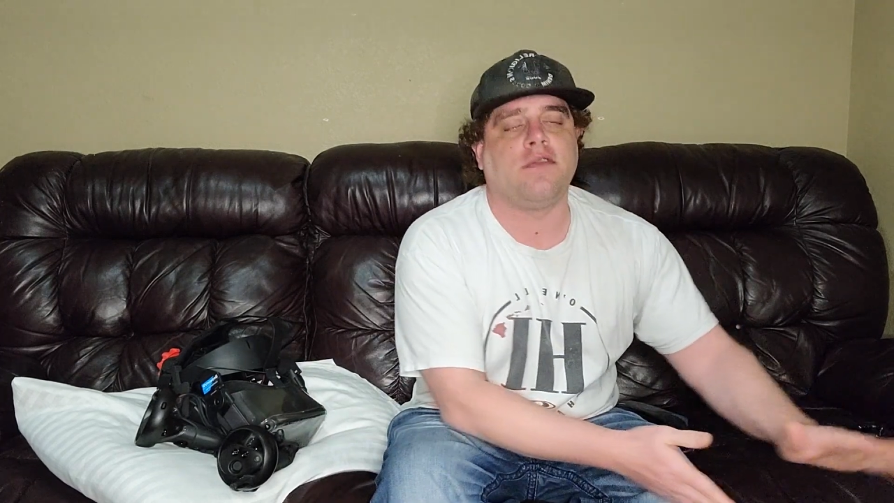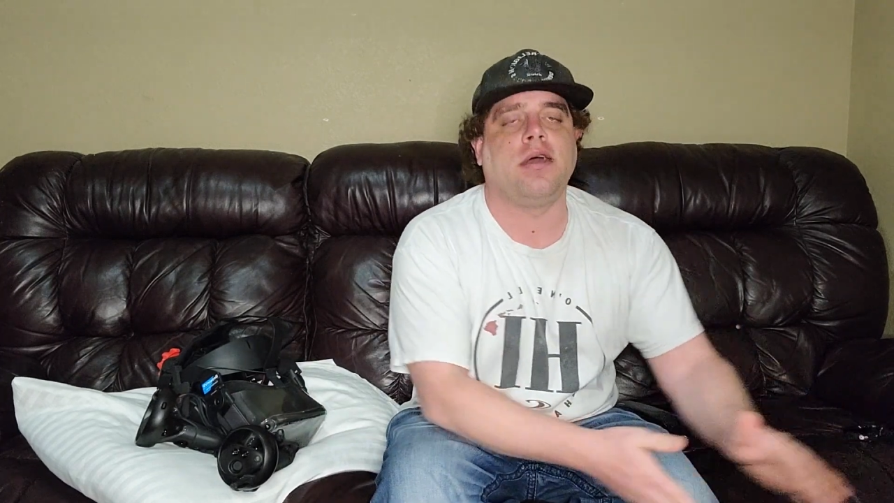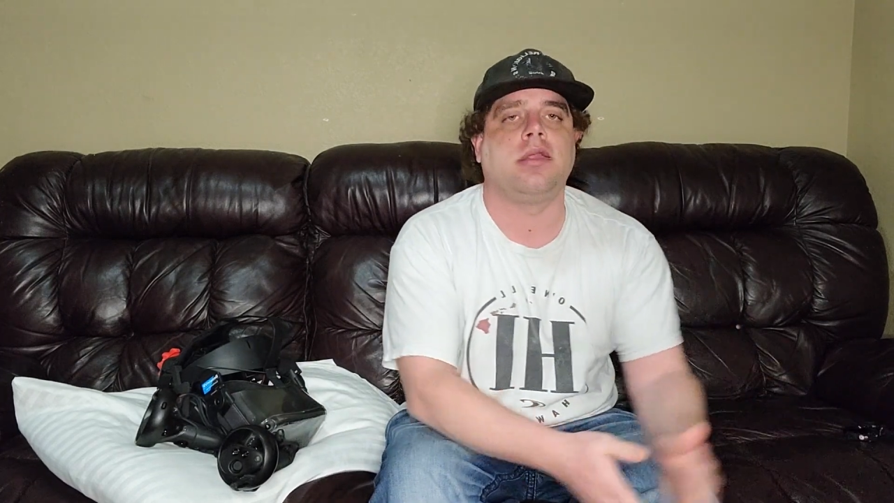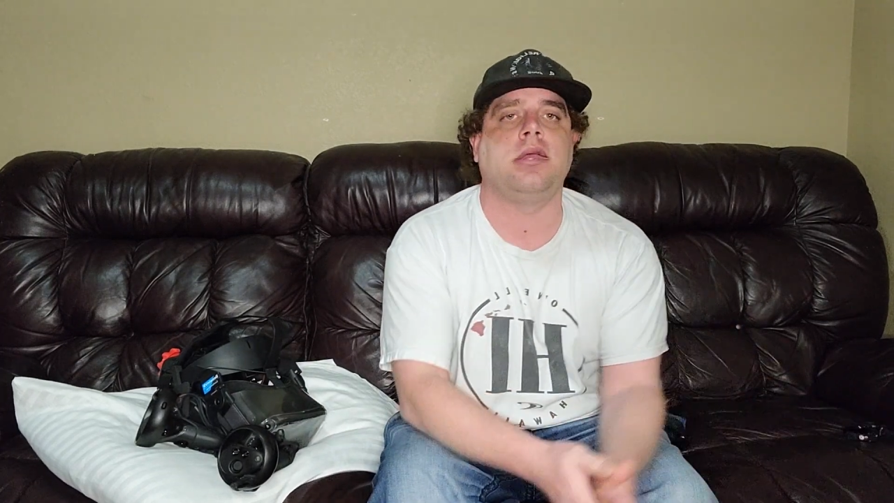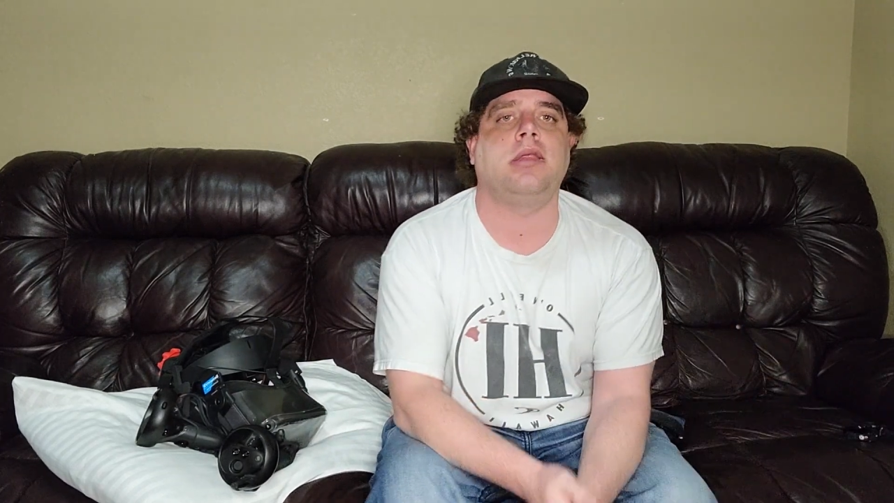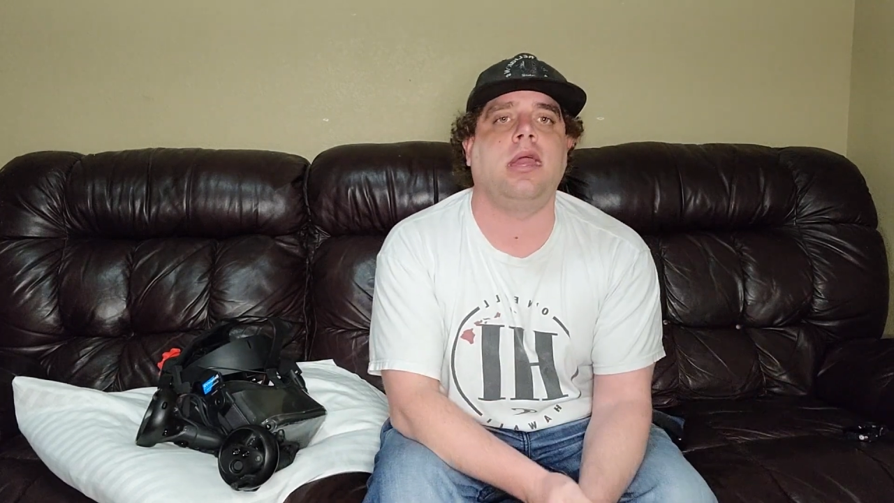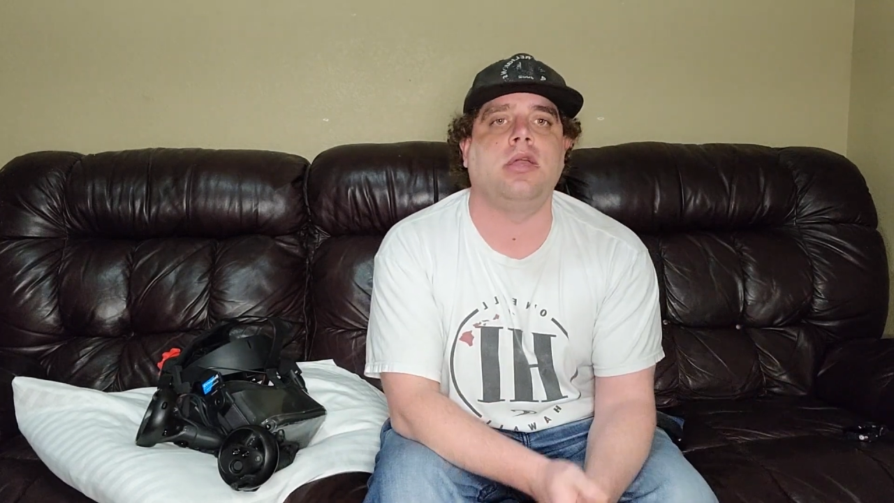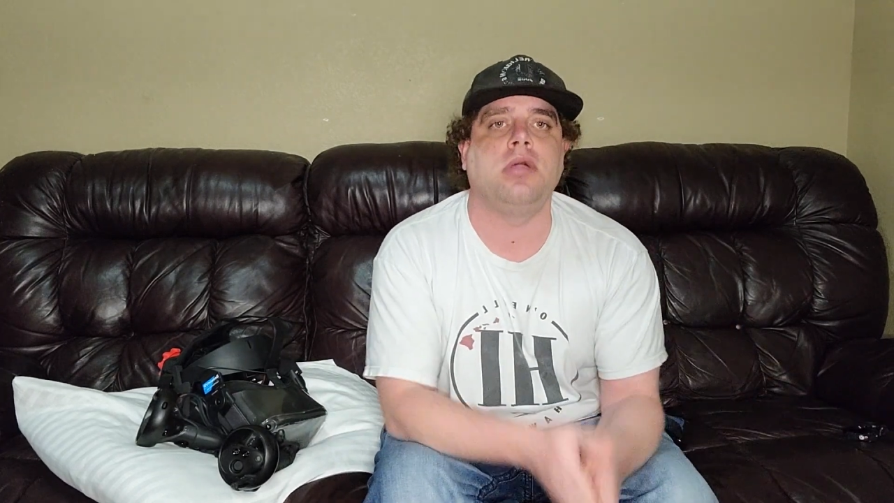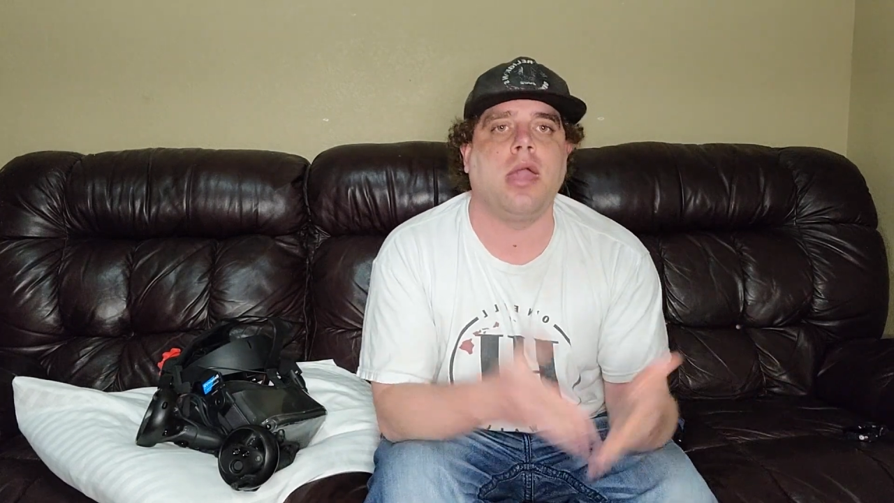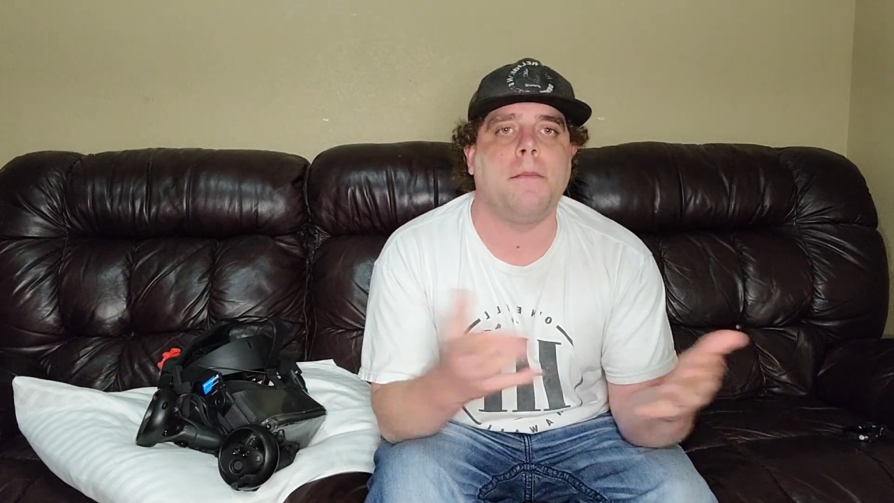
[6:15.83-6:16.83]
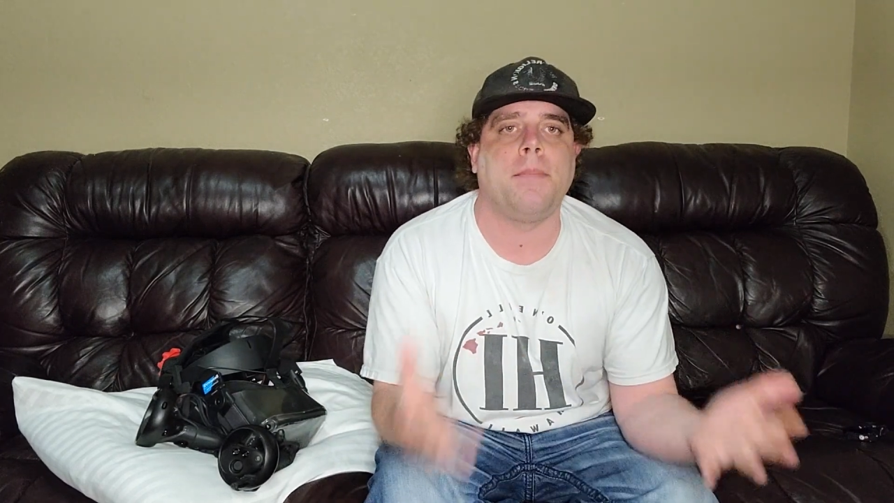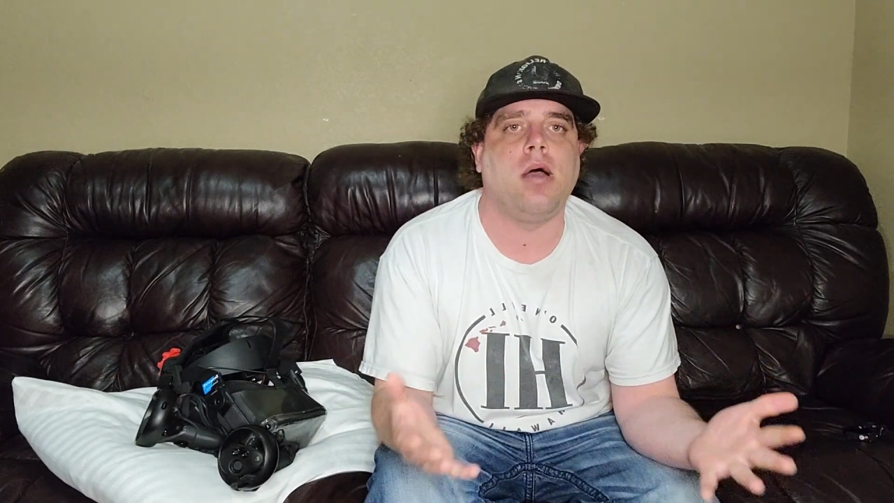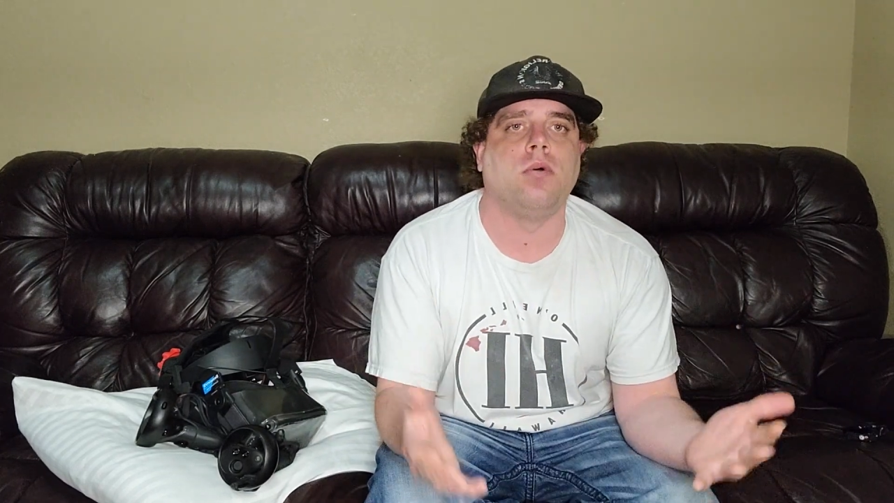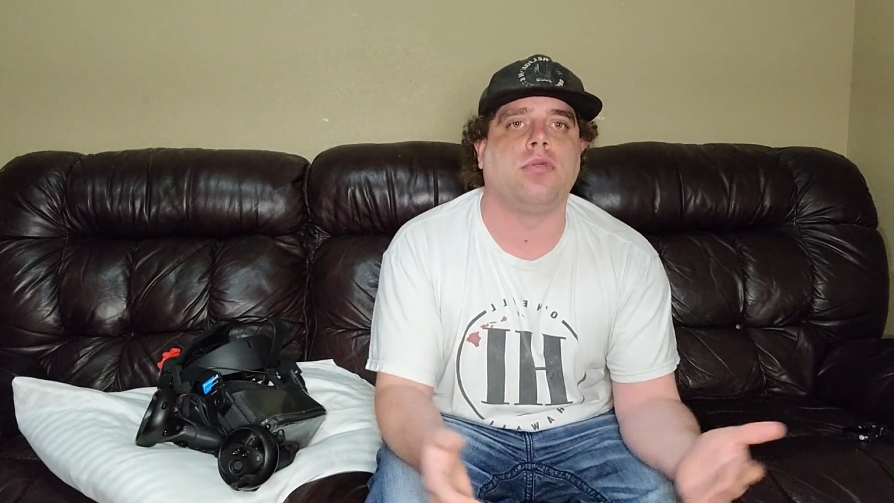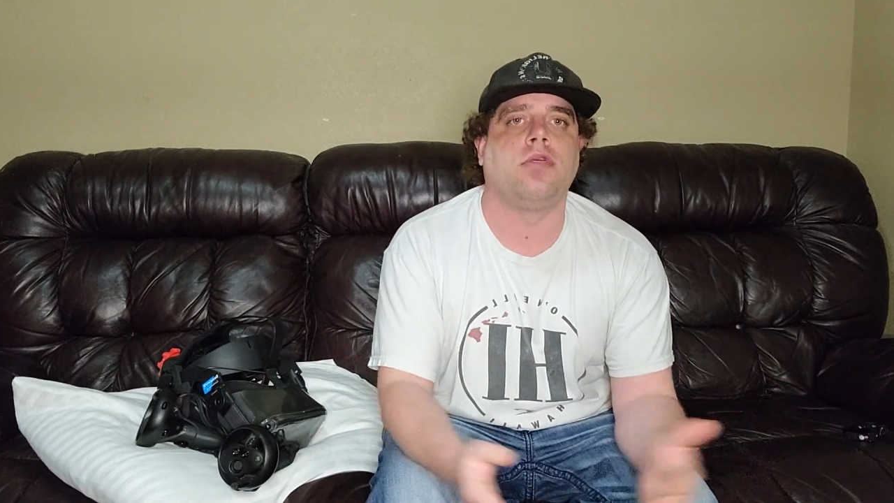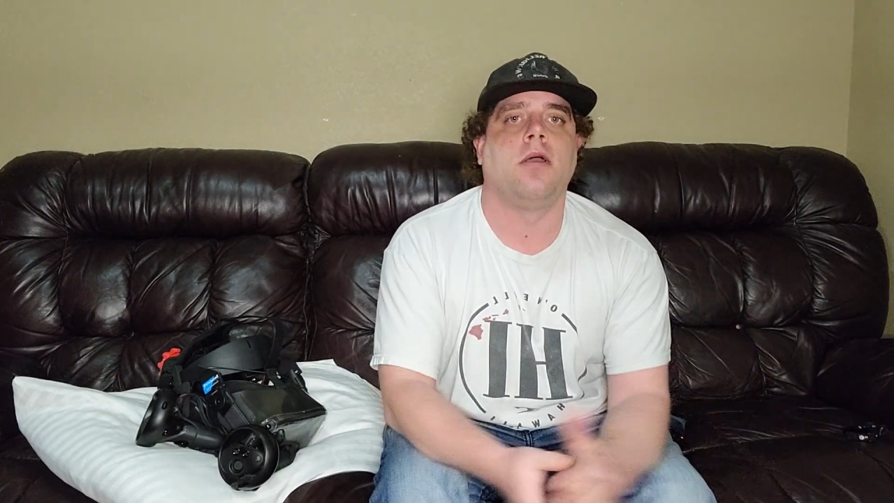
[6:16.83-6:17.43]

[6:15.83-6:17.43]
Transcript: LCD. You get both.